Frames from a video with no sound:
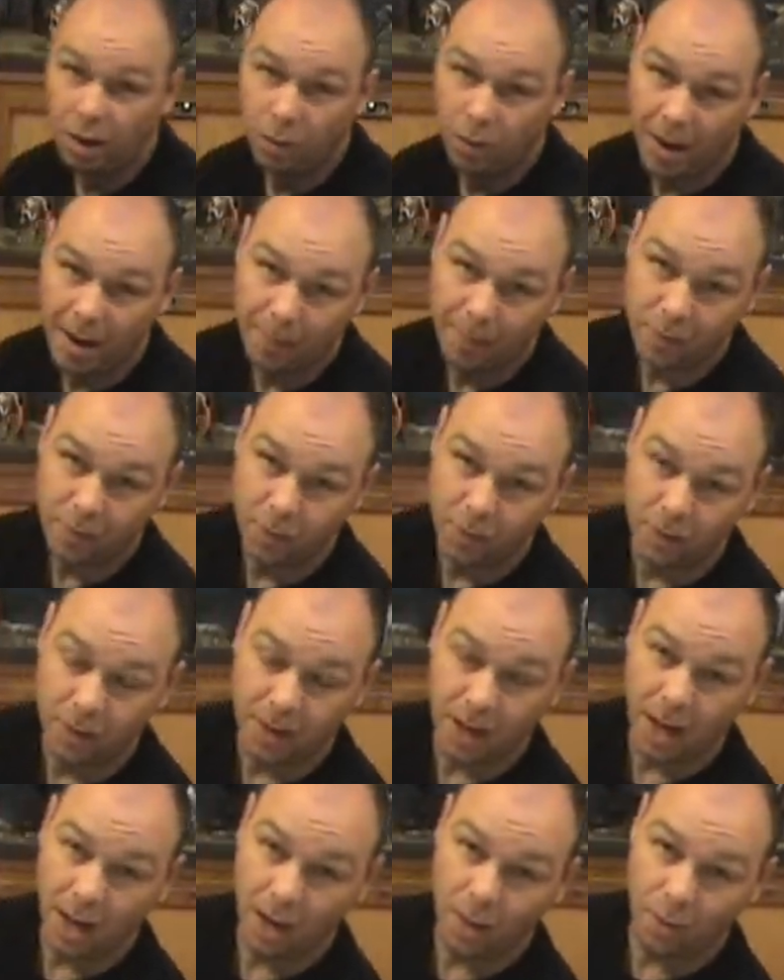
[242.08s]
What happens to a
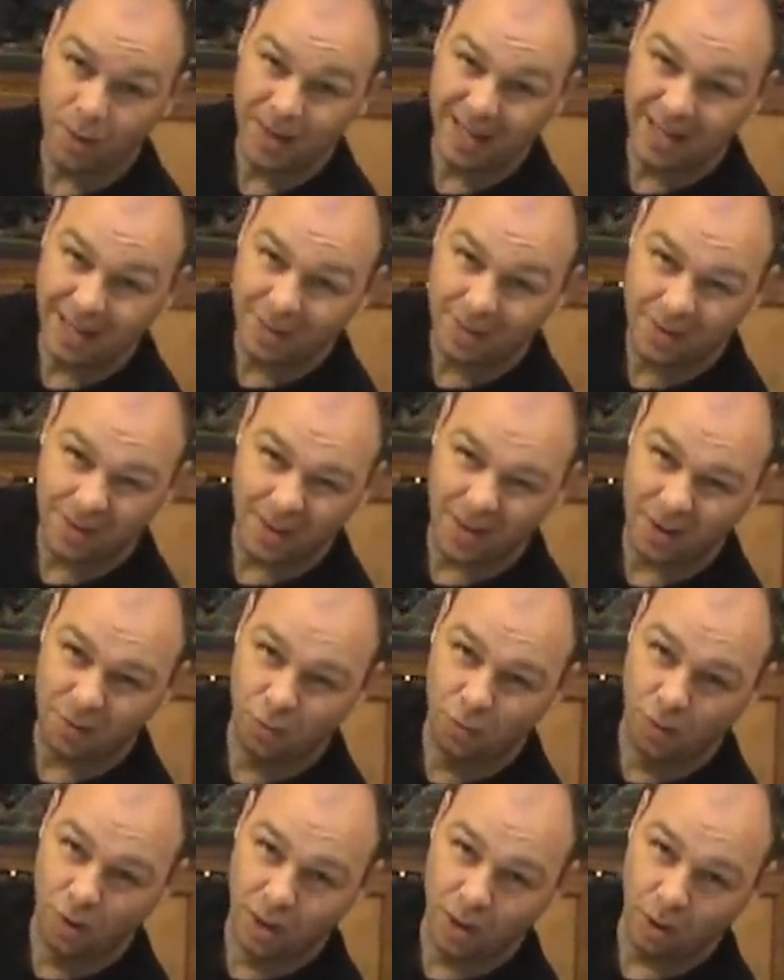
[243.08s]
guy when he gets like
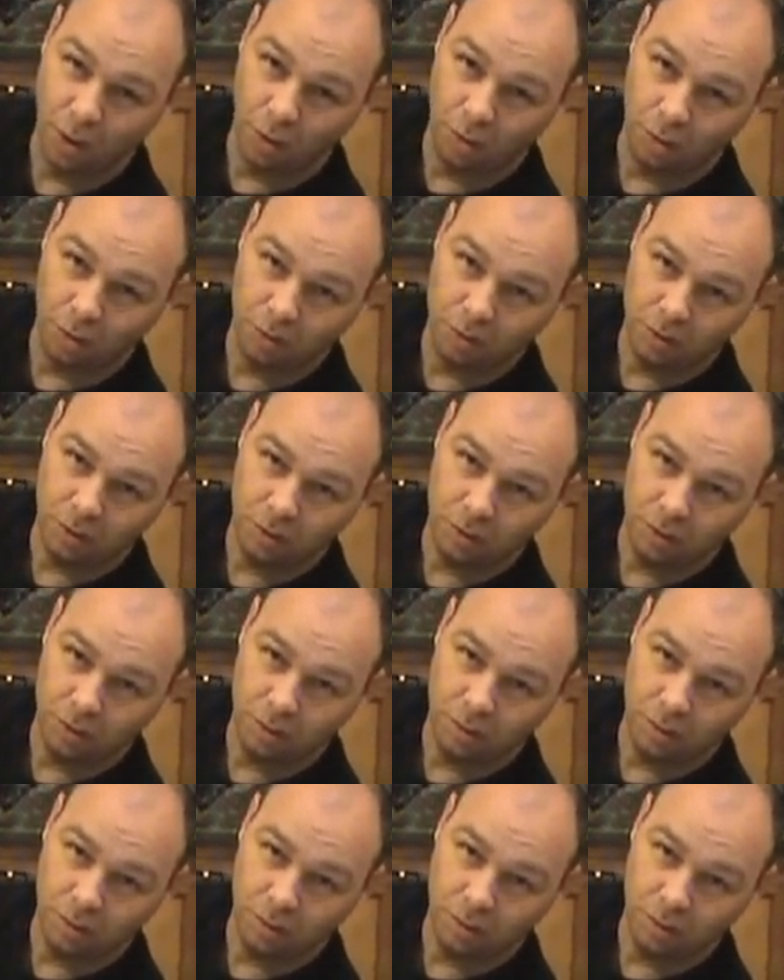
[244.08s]
really old?